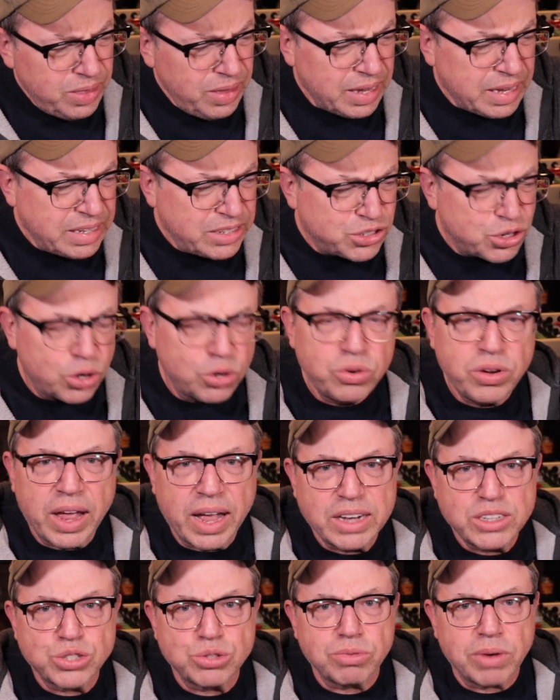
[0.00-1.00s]
He's au
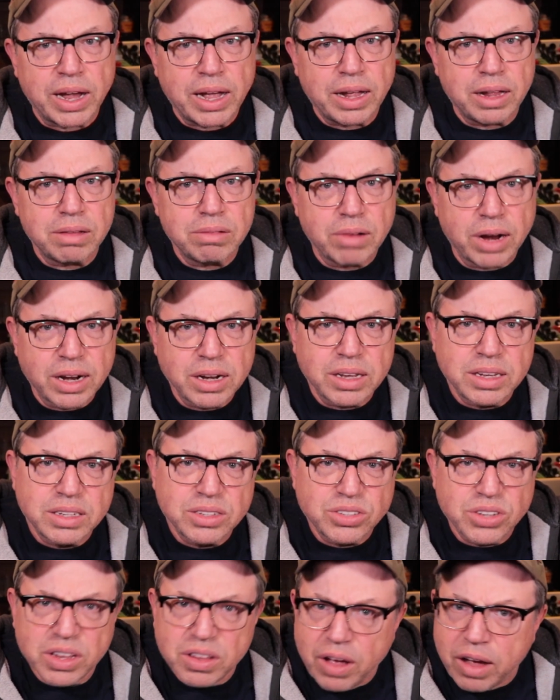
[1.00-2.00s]
naturel, right?
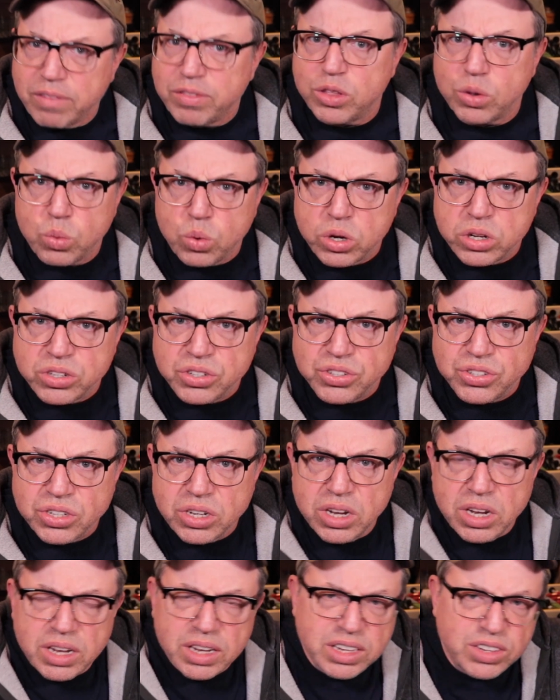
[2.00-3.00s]
He's of the woods.
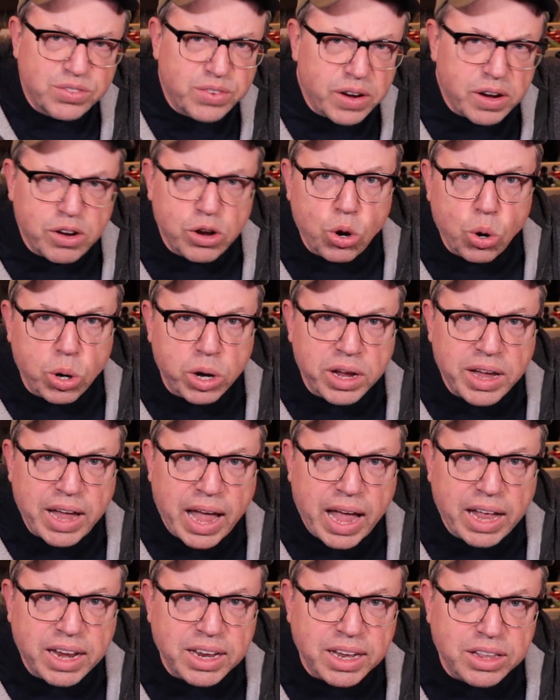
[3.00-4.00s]
He's very
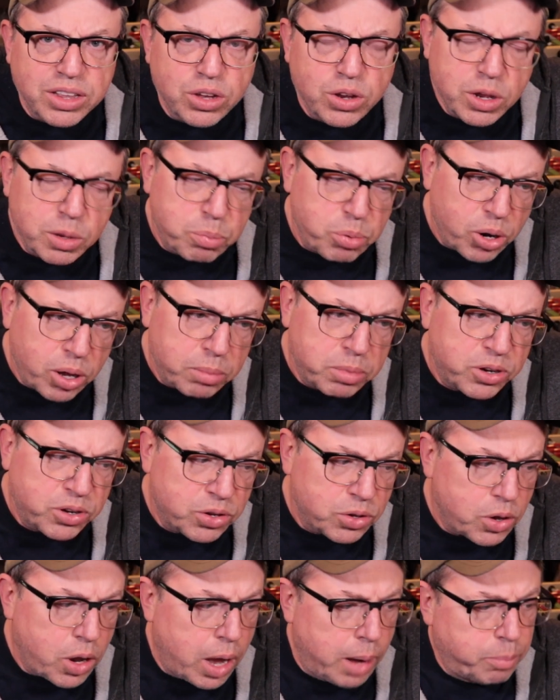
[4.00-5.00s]
organic. He'd probably
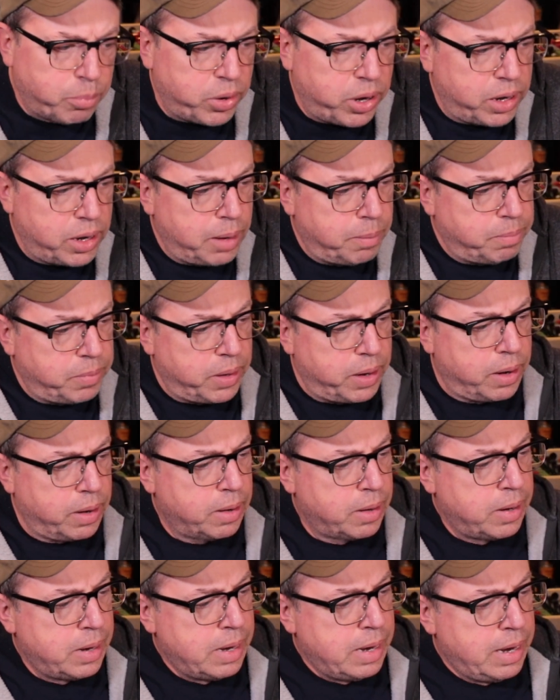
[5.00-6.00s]
just hop right up there.
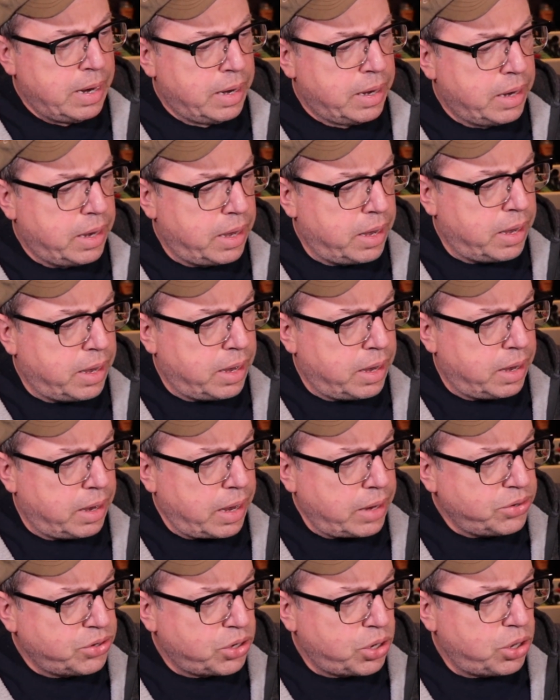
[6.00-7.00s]

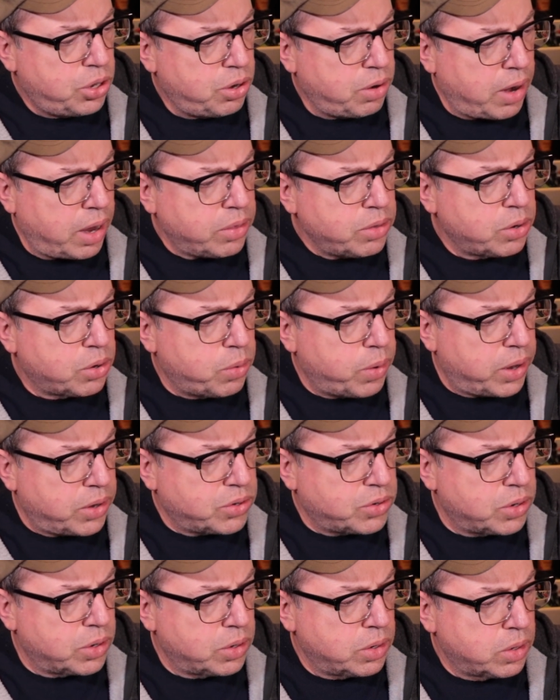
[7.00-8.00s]
As to your other
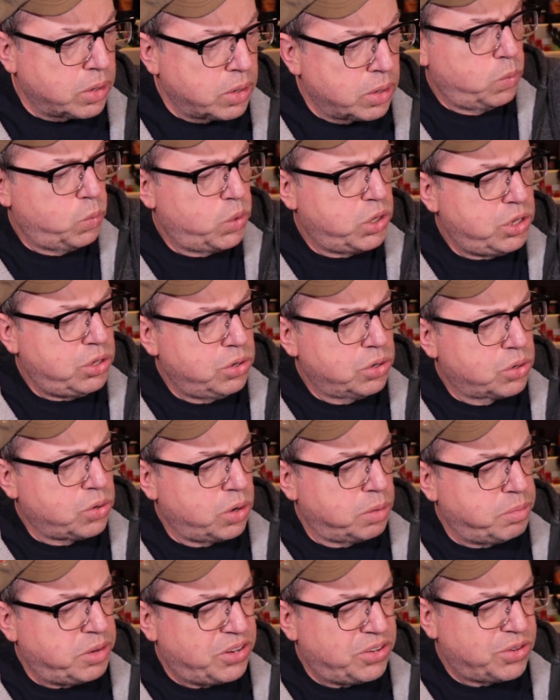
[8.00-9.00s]
question, would a
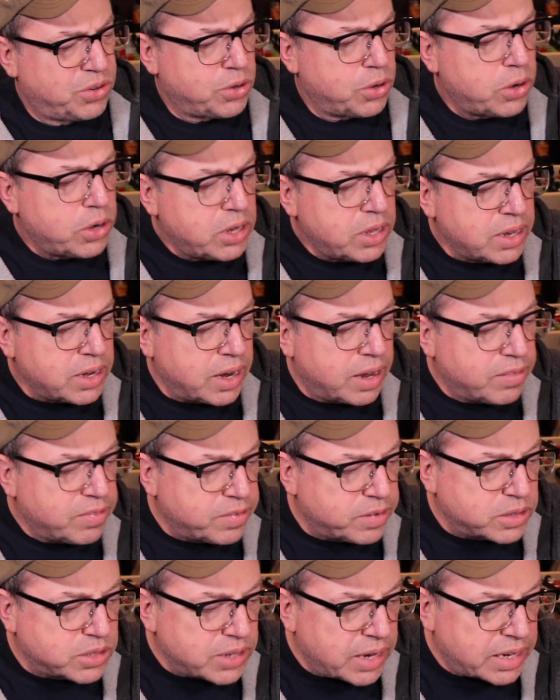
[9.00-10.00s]
unicorn be sturdy enough
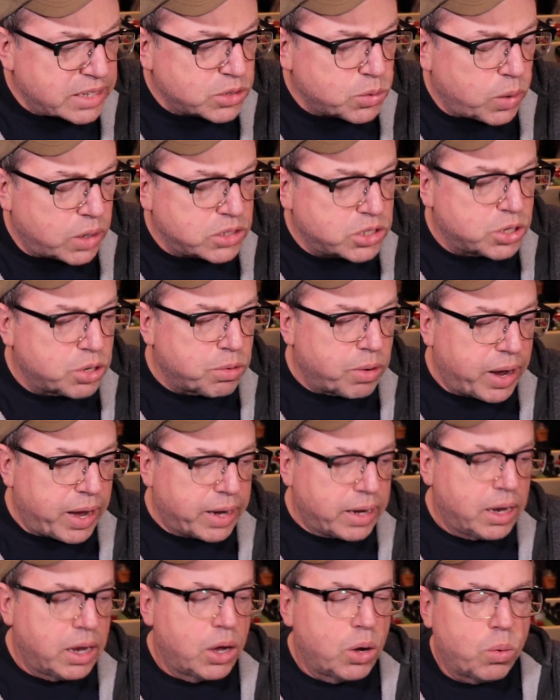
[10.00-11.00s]
for Sasquatch to
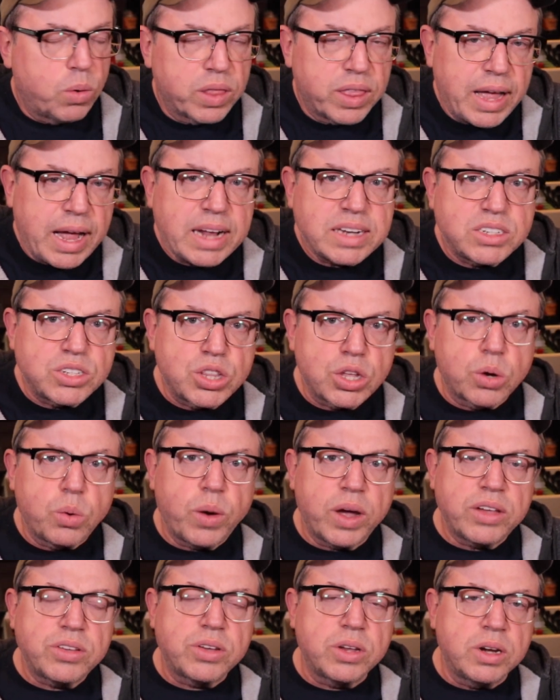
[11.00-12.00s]
ride? Well, that's the
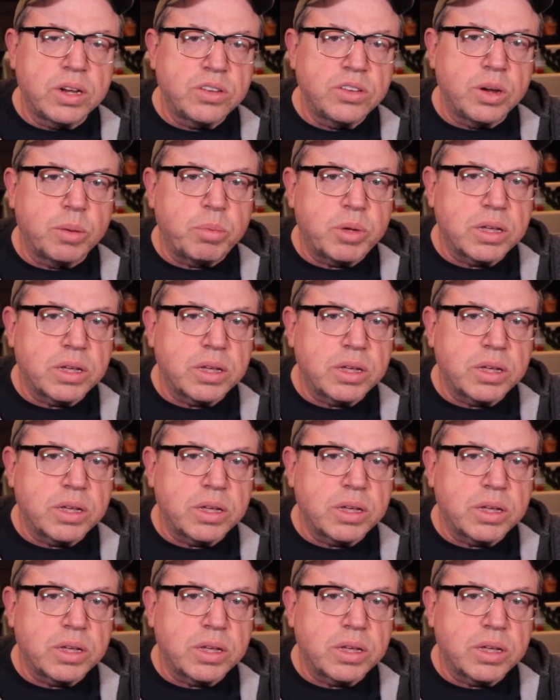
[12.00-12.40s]
question, isn't it?